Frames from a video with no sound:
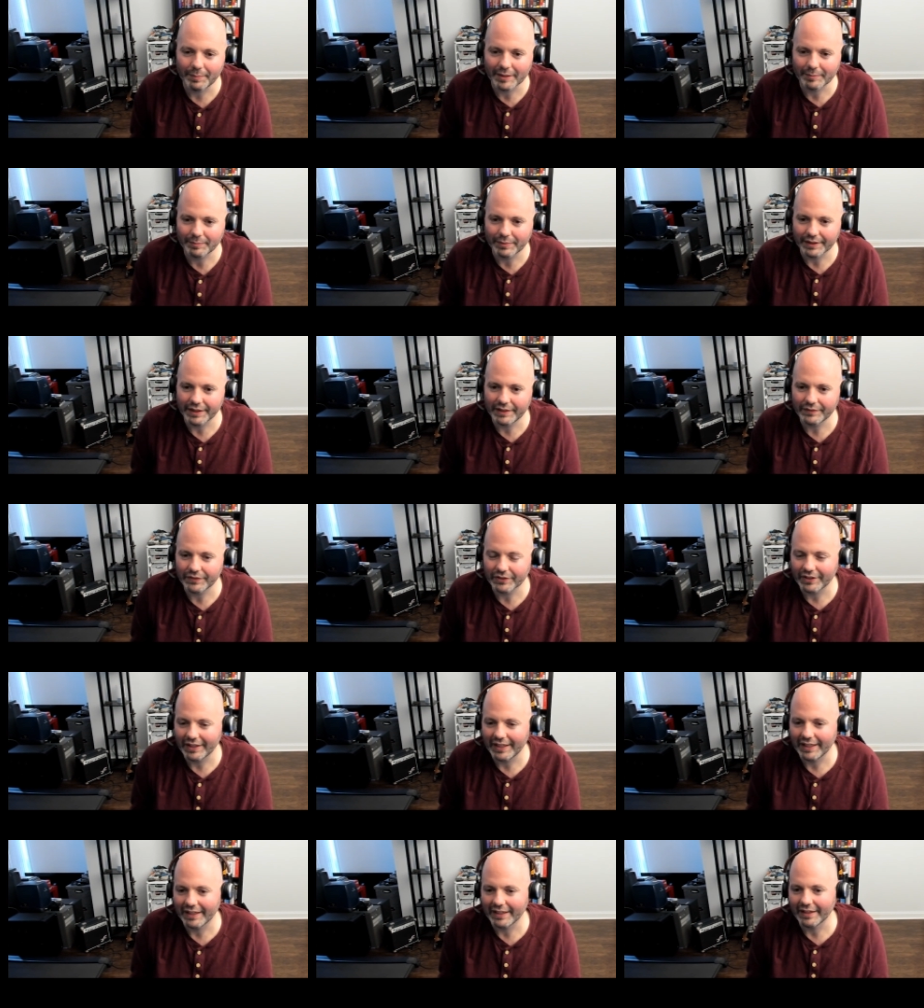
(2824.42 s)
a big
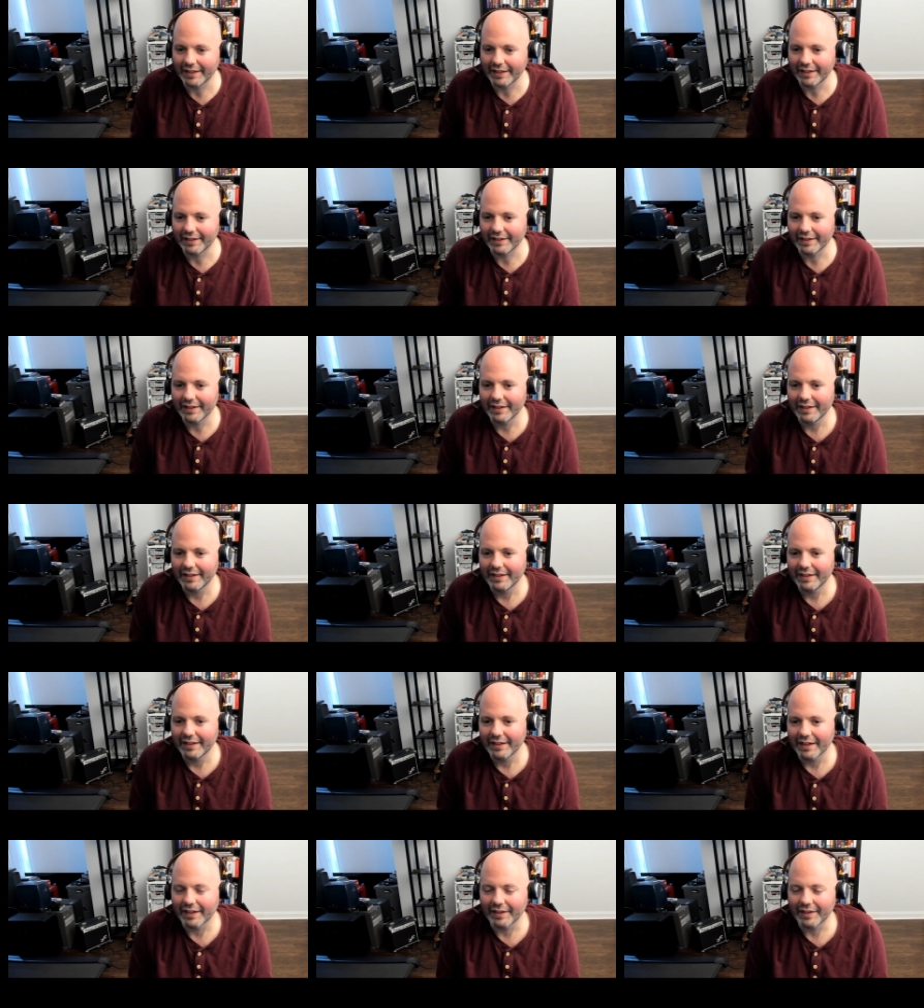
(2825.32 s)
believer in
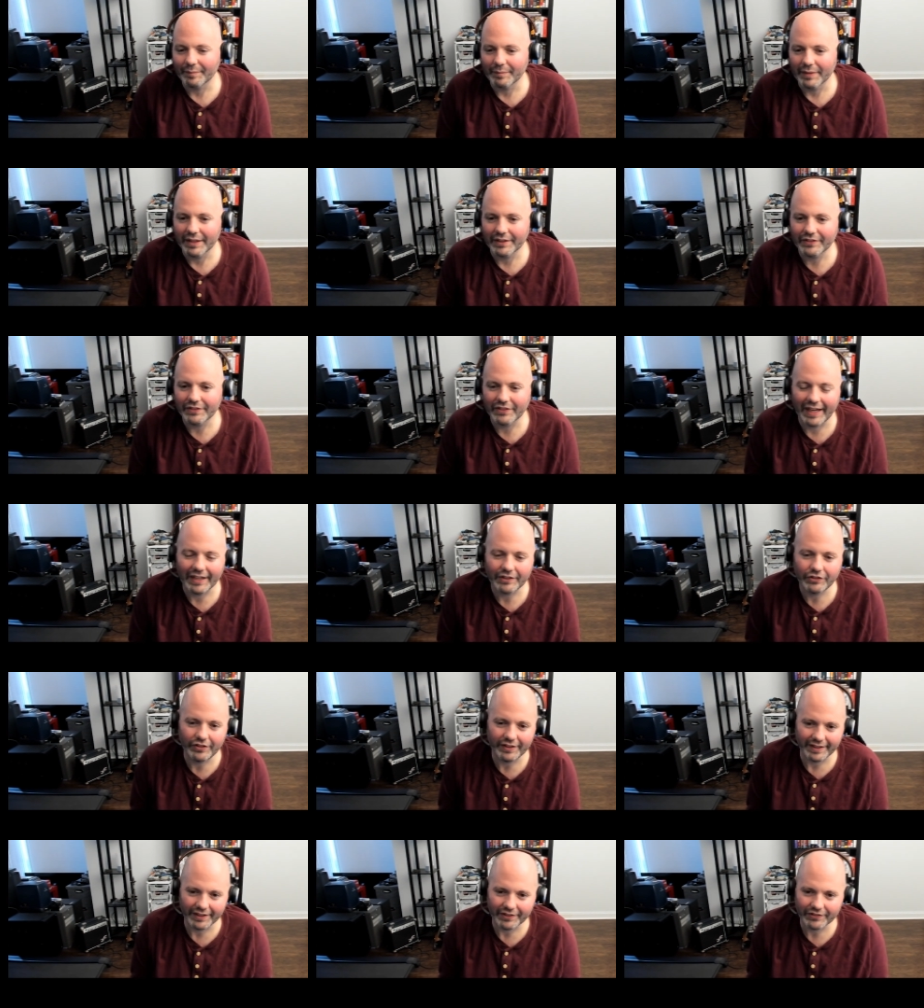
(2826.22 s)

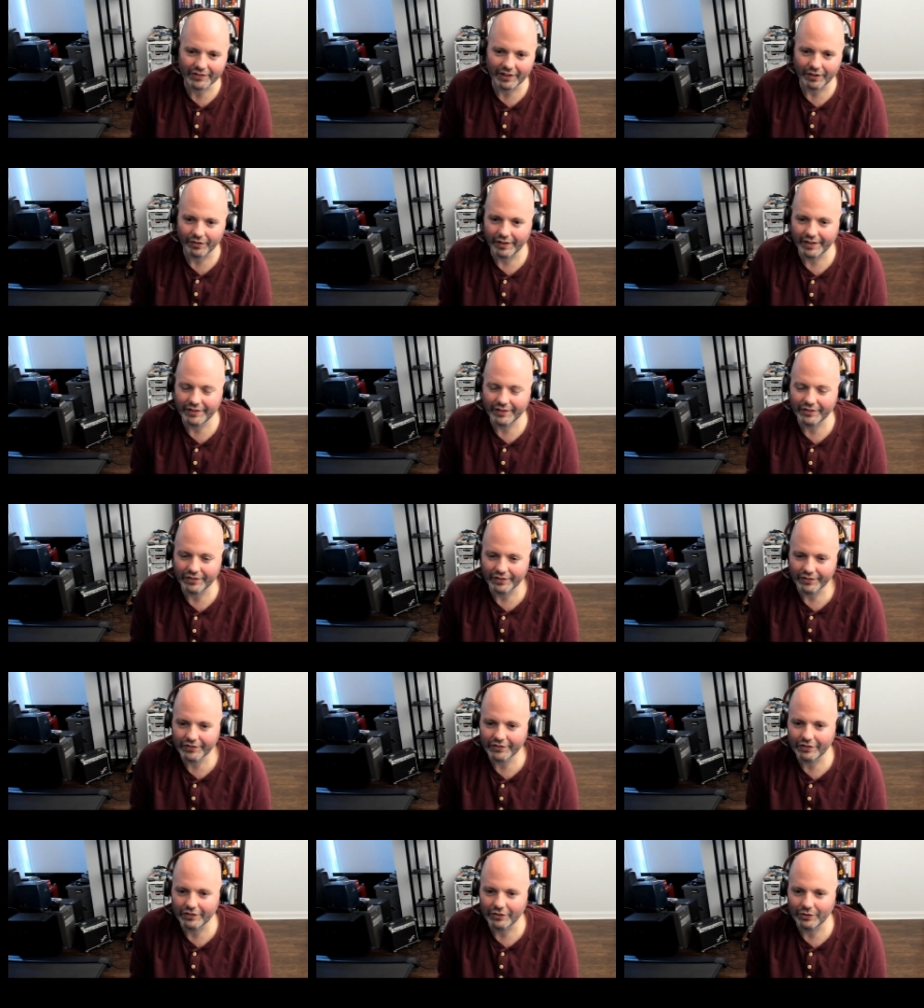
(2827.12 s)
attaching
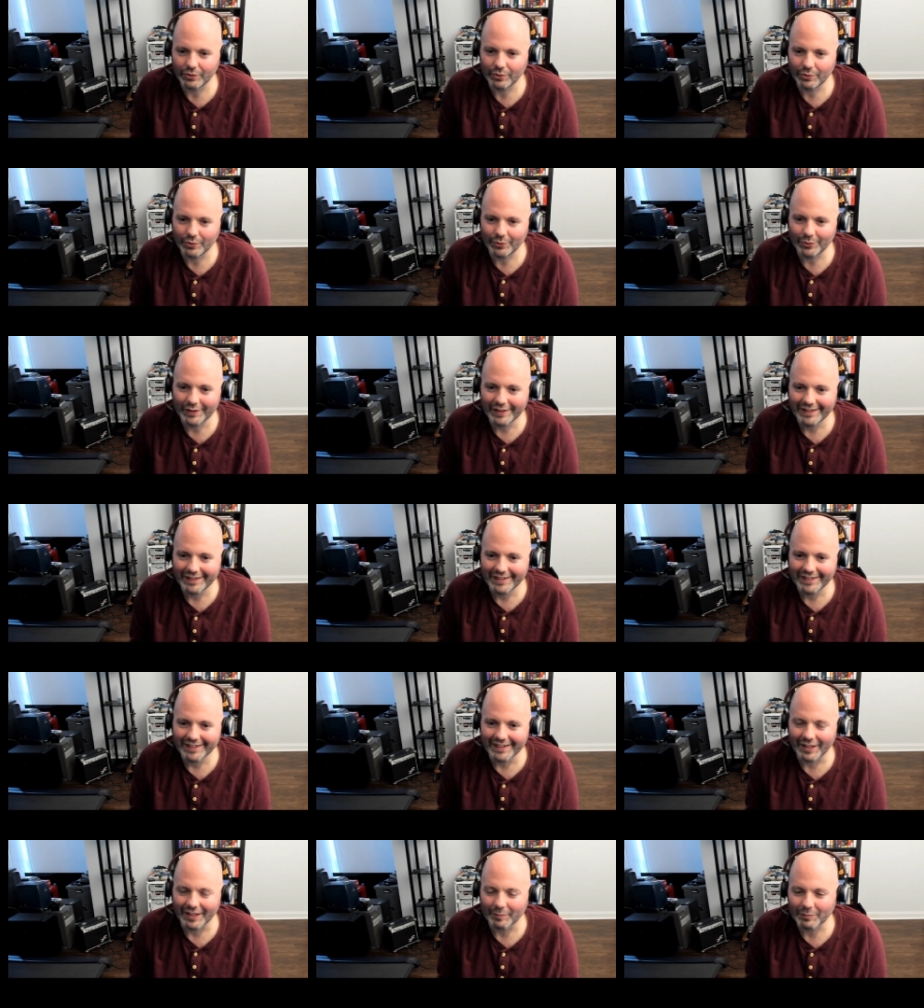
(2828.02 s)
accelerators to
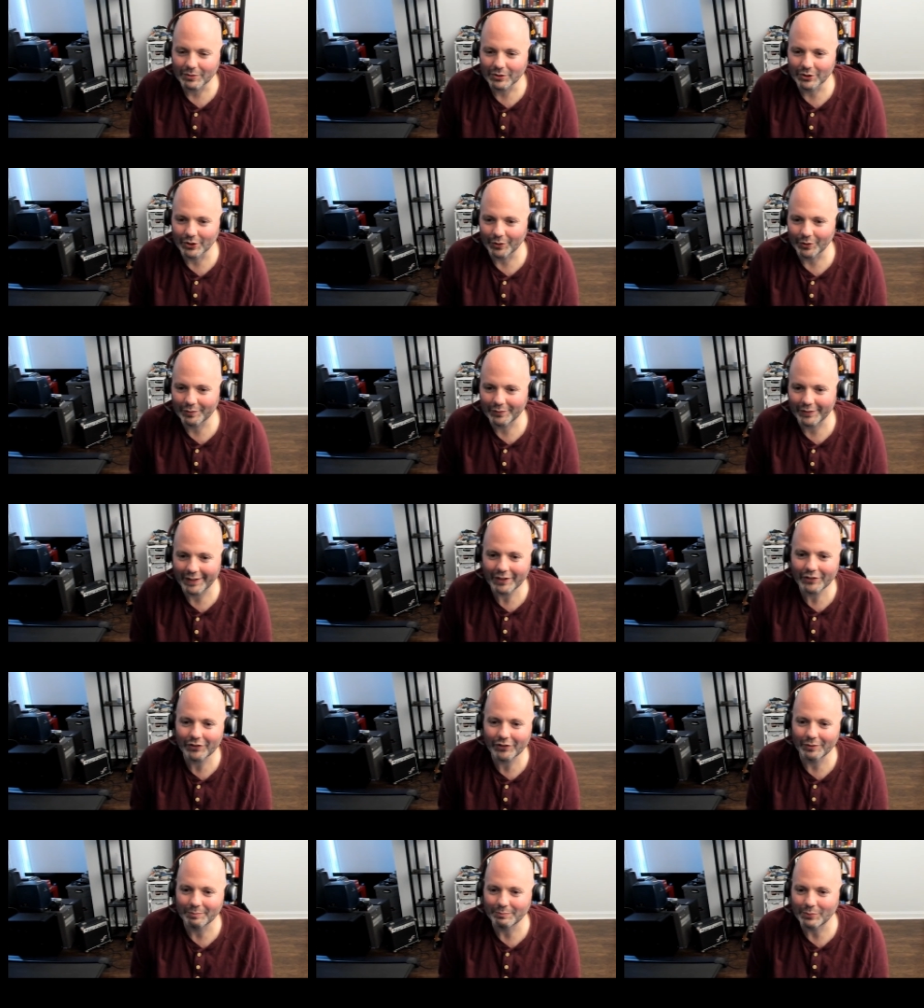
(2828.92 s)
good
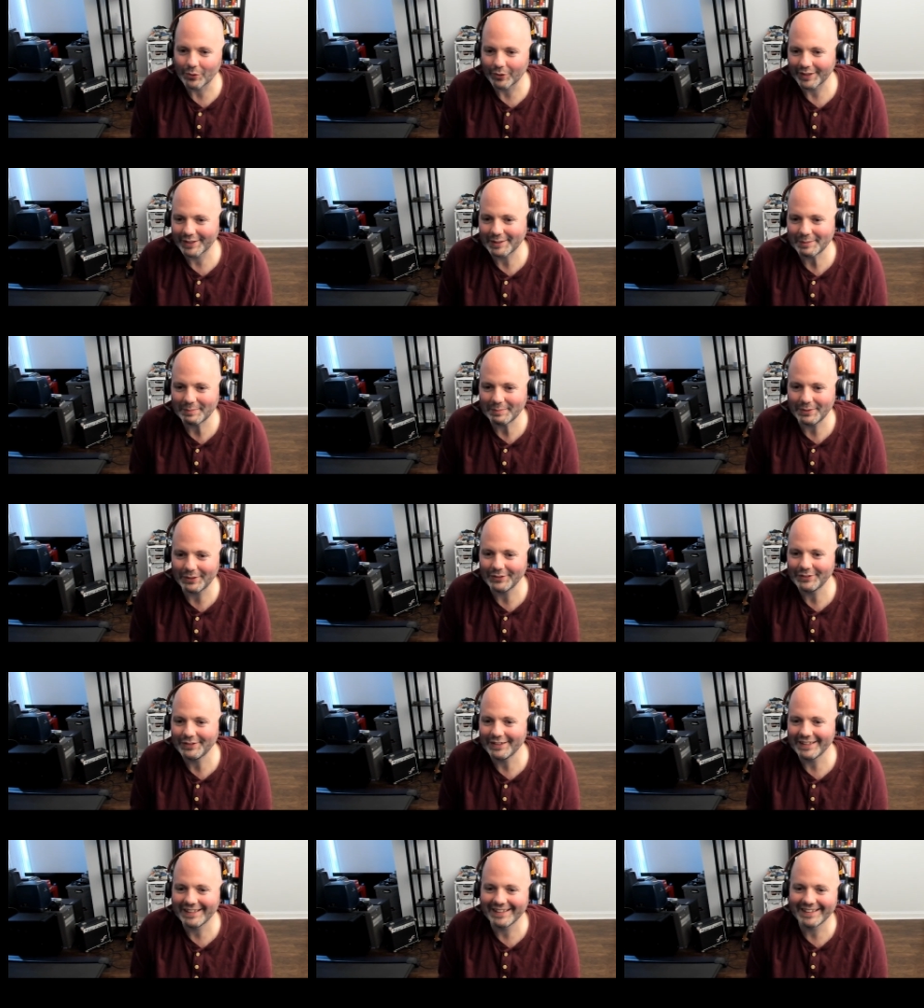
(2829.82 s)
old-fashioned boring
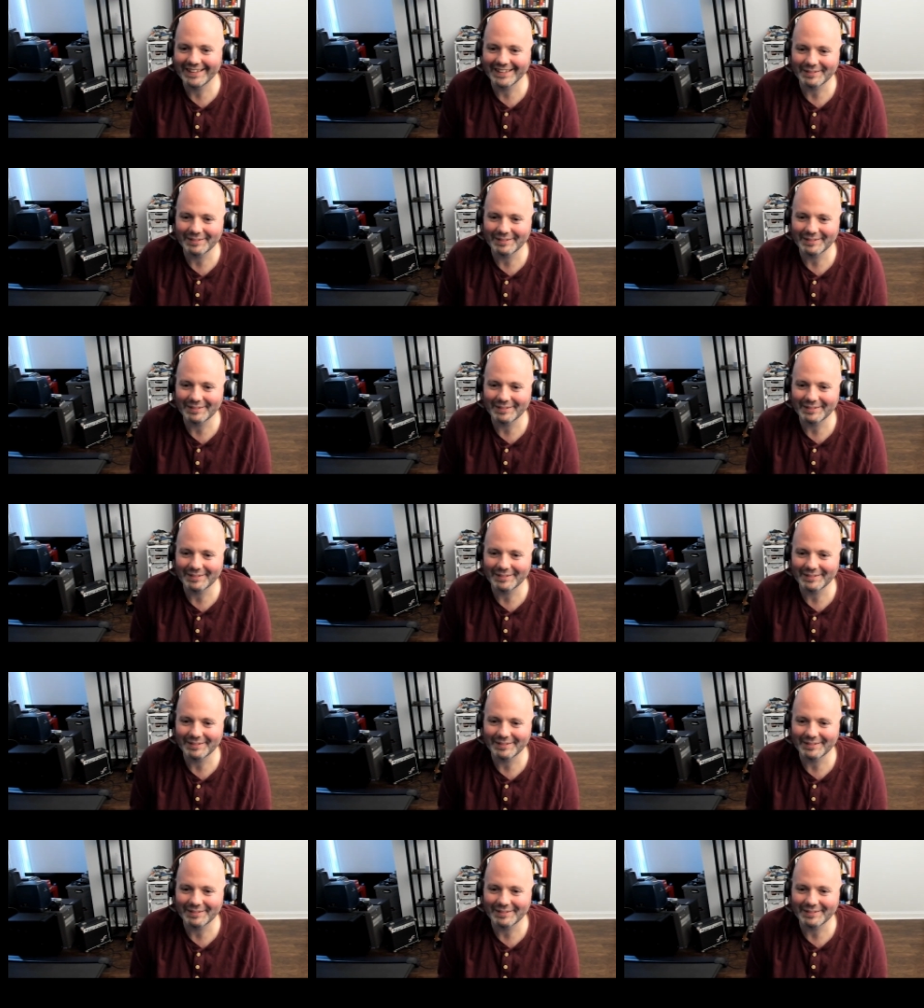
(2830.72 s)
compute,